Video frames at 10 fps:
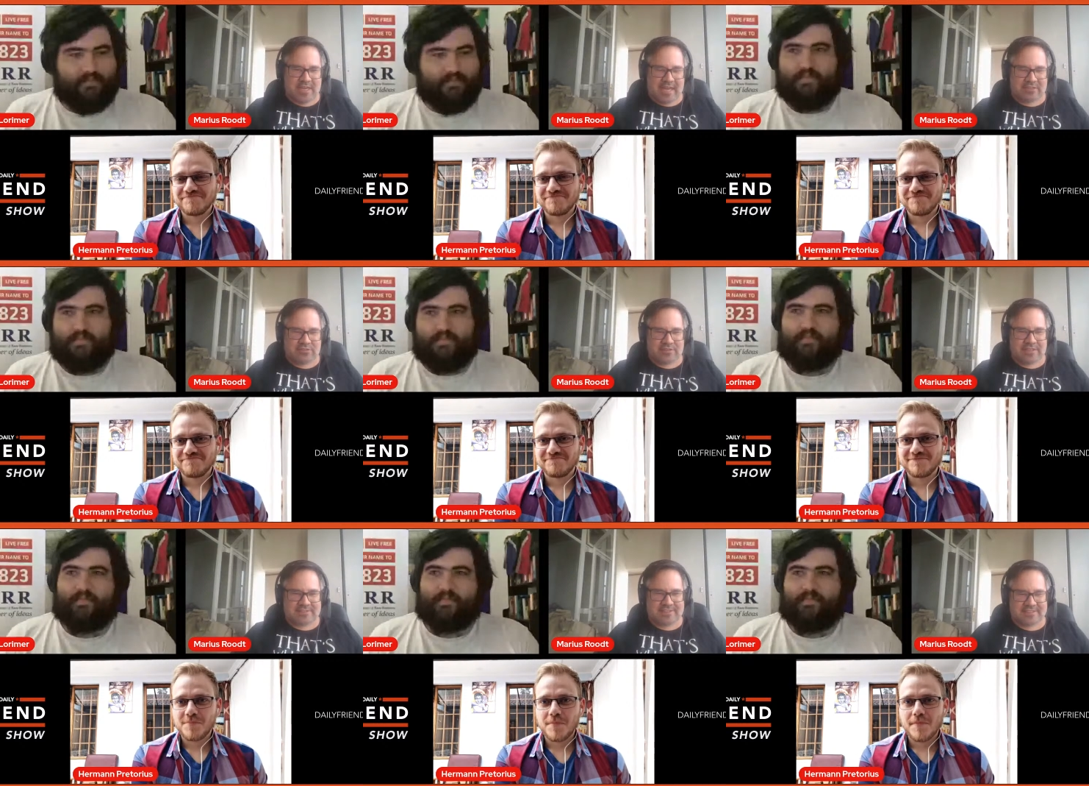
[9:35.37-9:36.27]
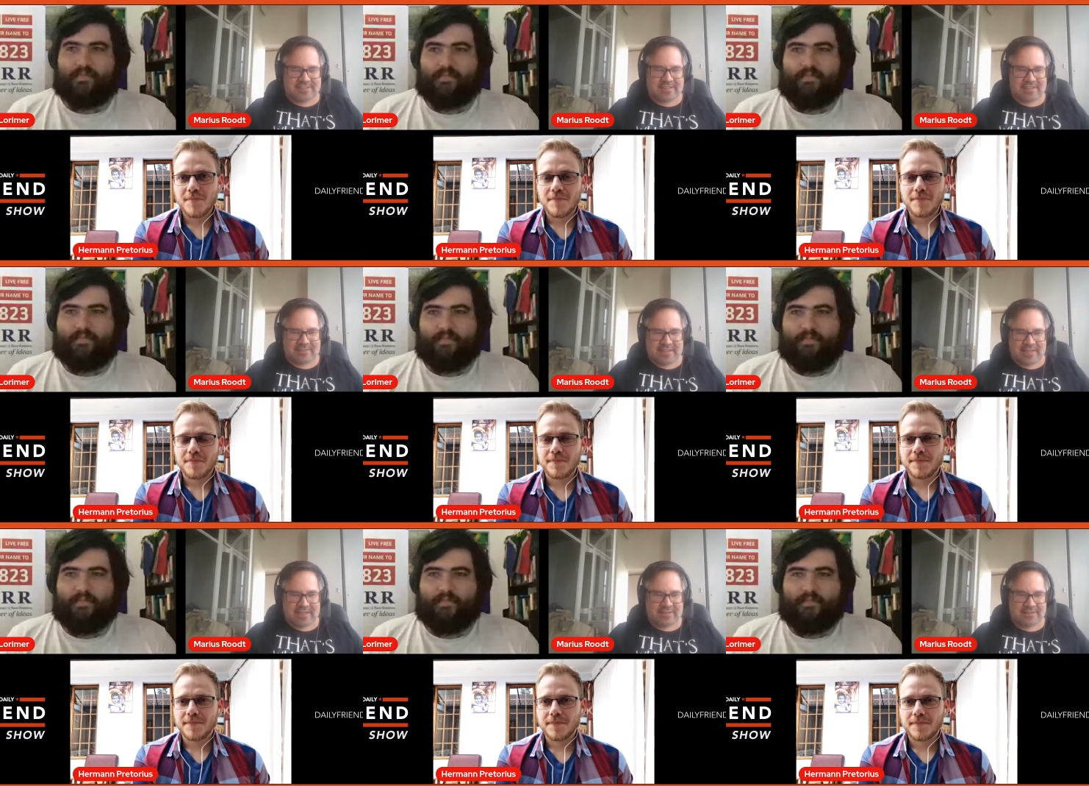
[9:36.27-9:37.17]
Speaker 1: we had to increase the
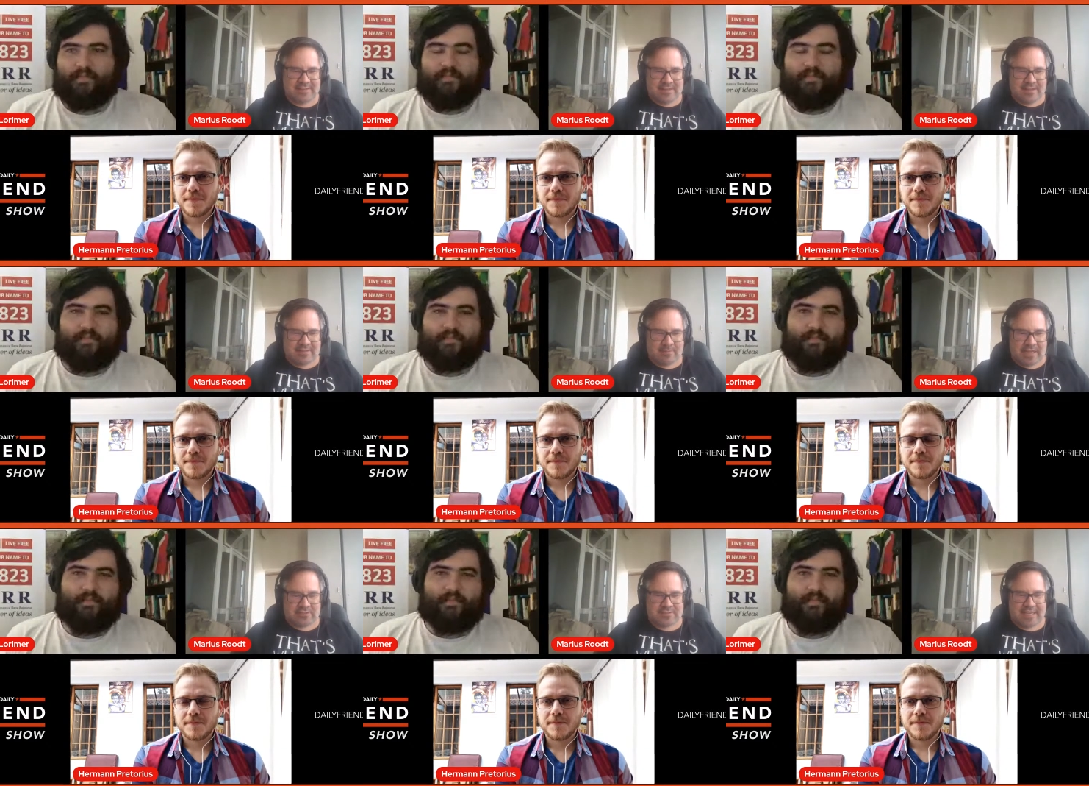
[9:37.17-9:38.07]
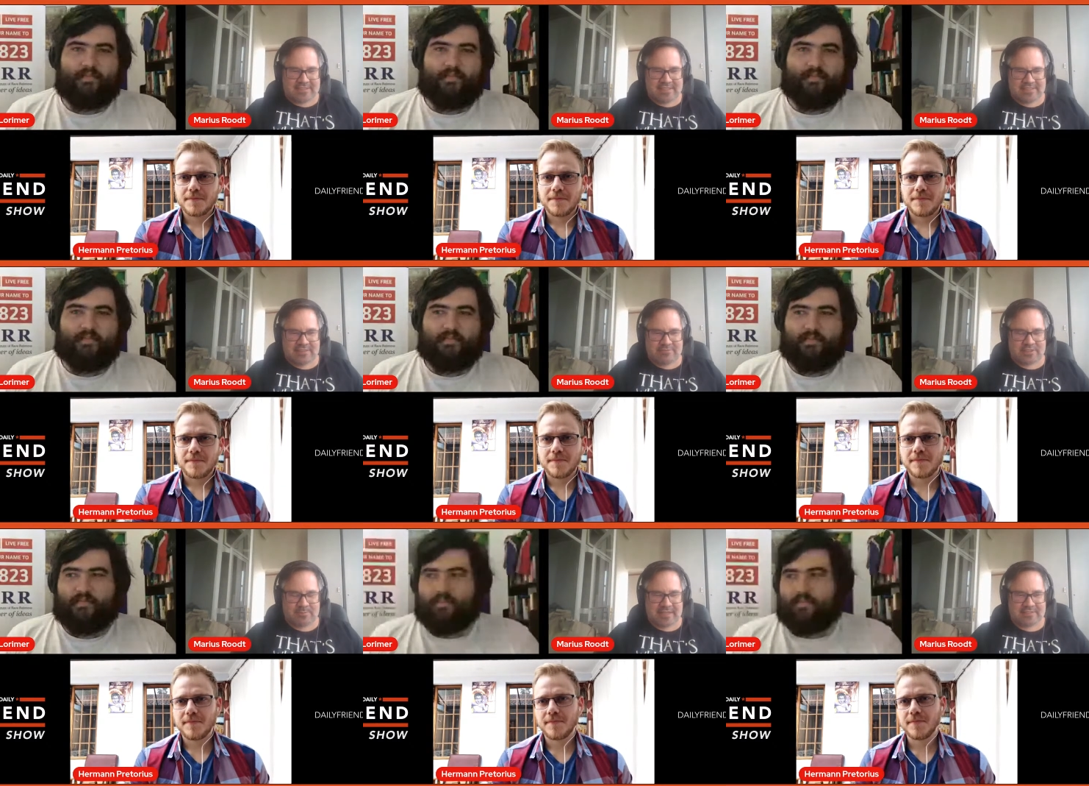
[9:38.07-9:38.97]
uh, the amount of tax each
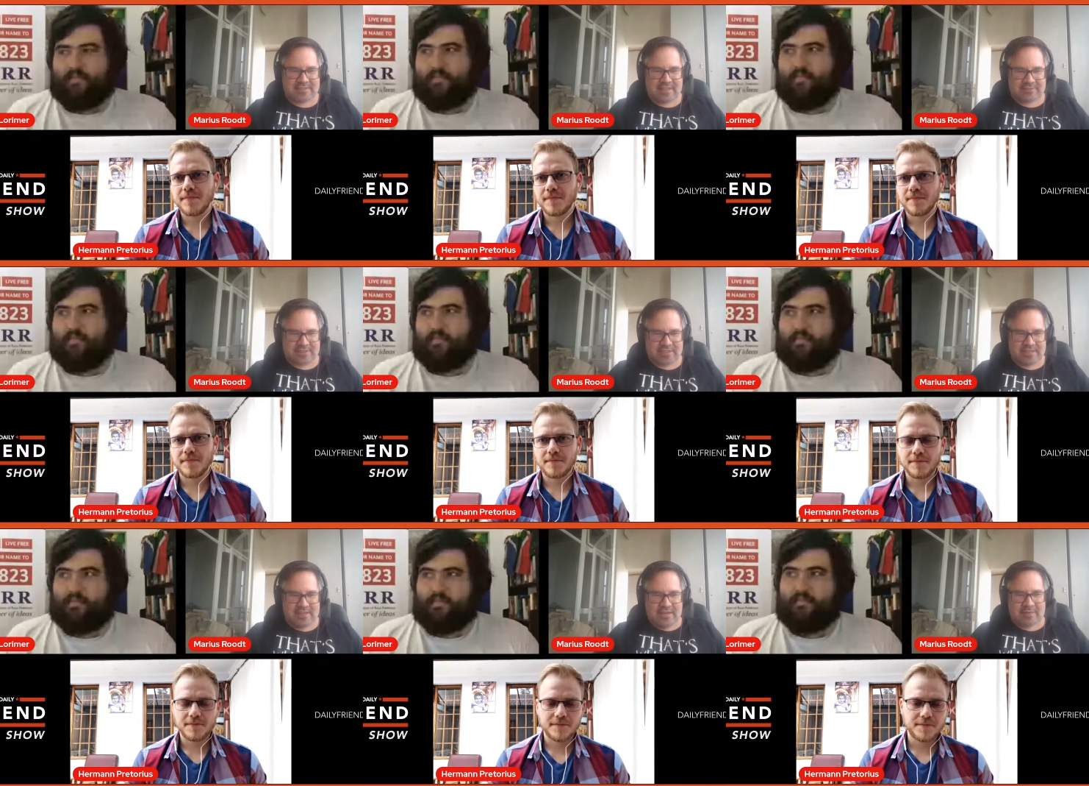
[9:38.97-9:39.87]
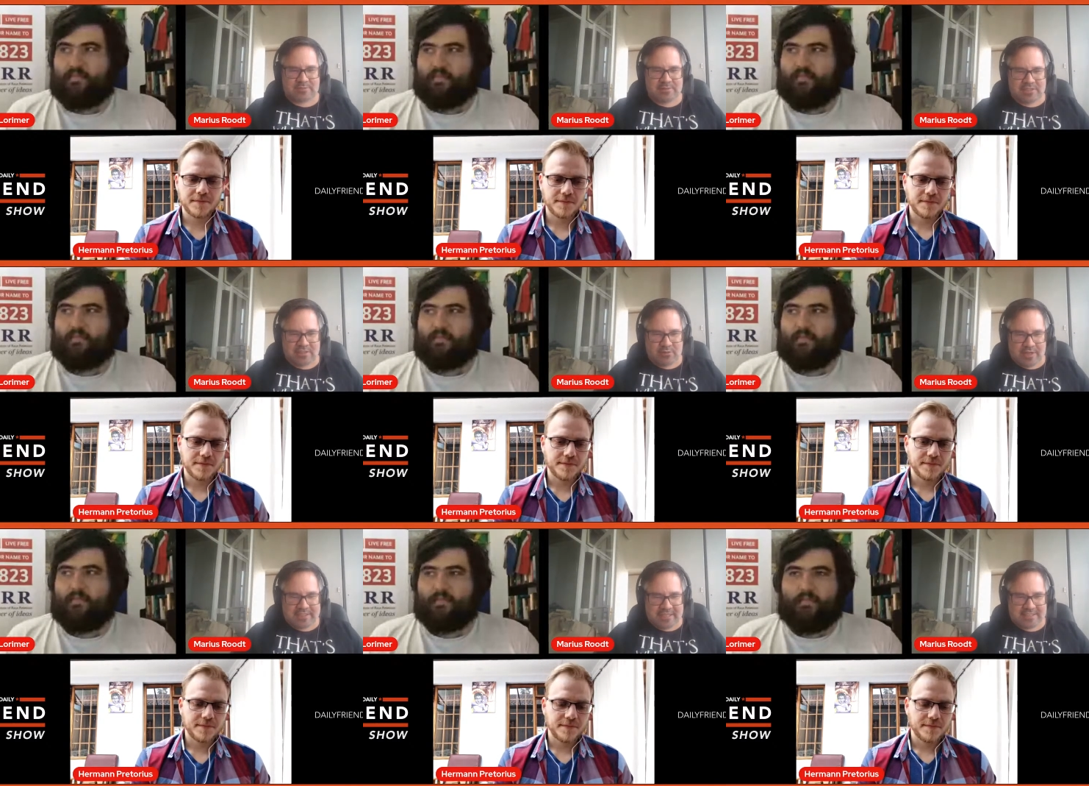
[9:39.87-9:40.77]
individual pays in South Africa, it probably still
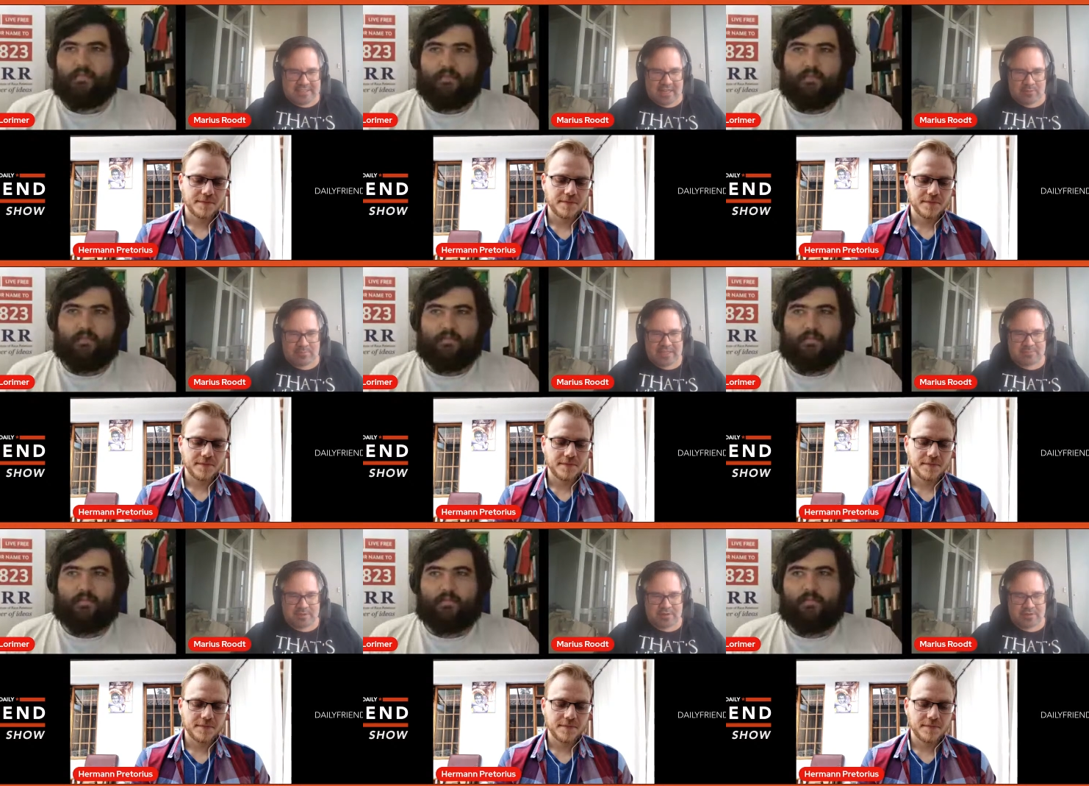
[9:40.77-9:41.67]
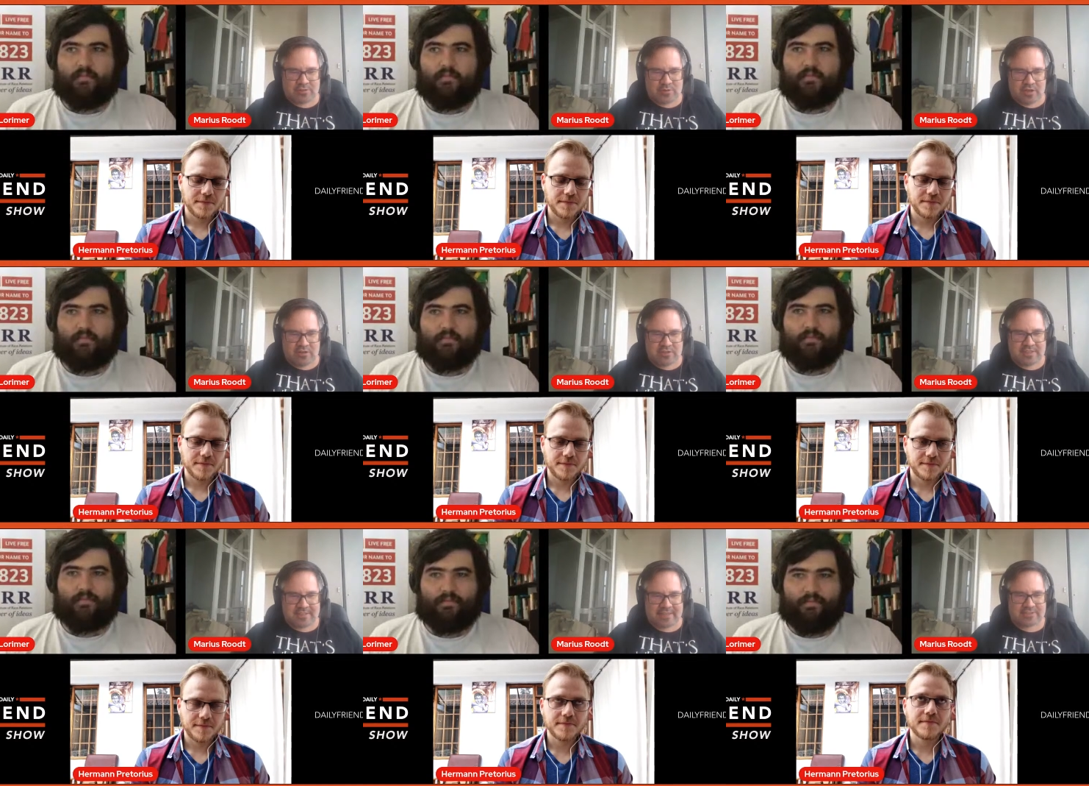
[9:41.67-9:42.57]
won't actually help much because we are
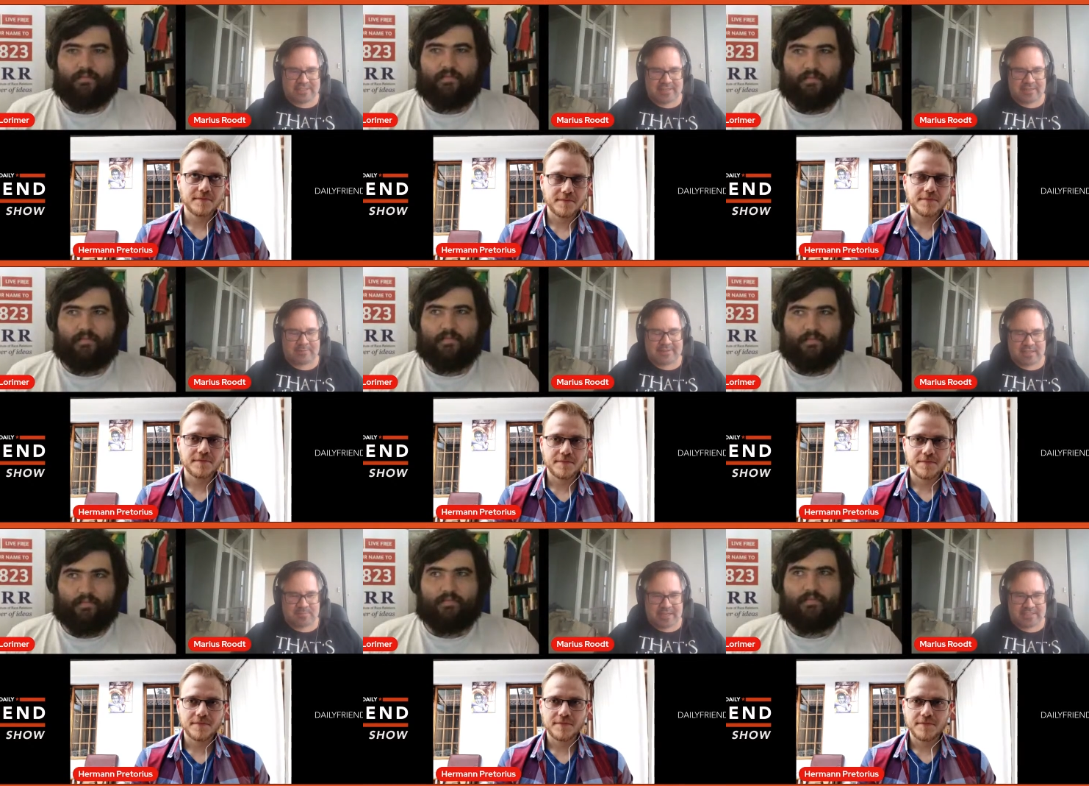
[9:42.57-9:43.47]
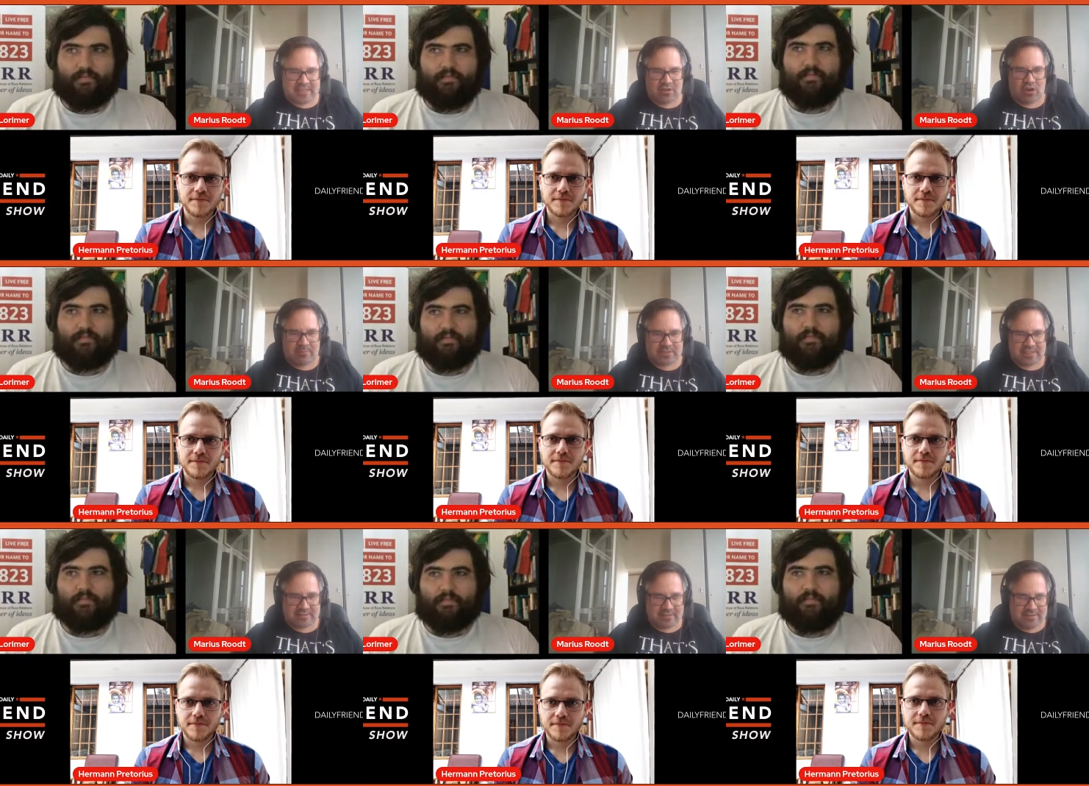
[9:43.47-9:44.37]
losing tax rate, uh, taxpayers at an alarming
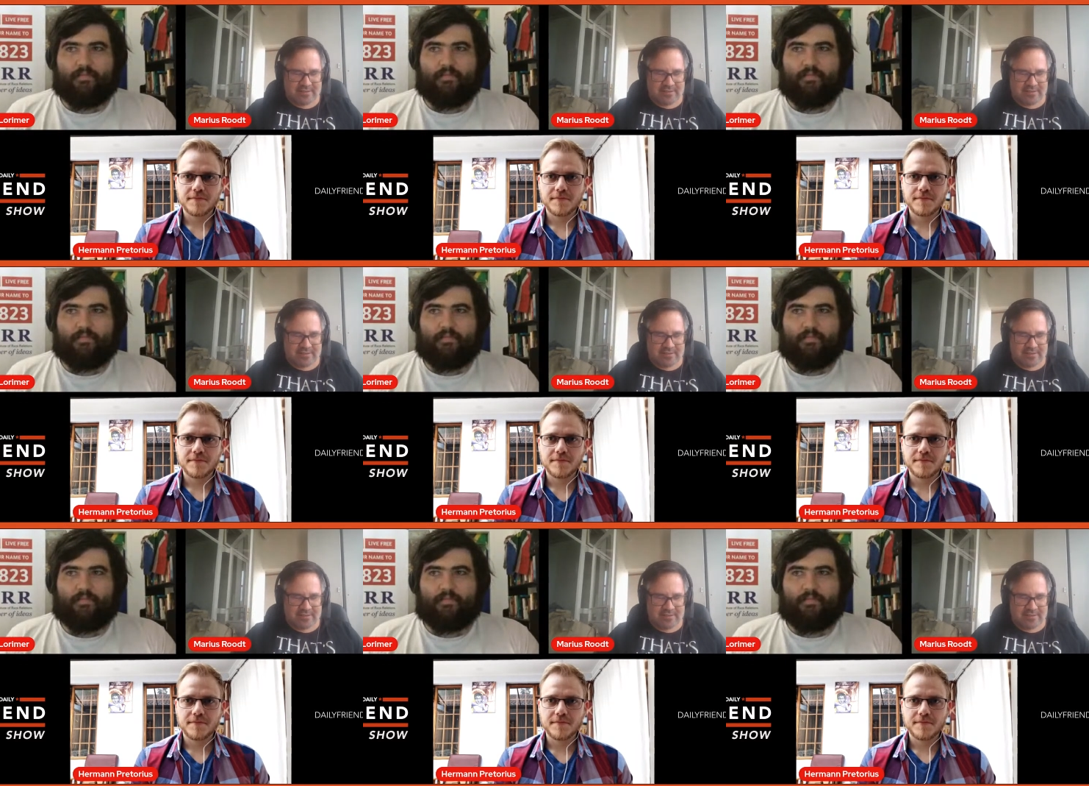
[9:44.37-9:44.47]
rate.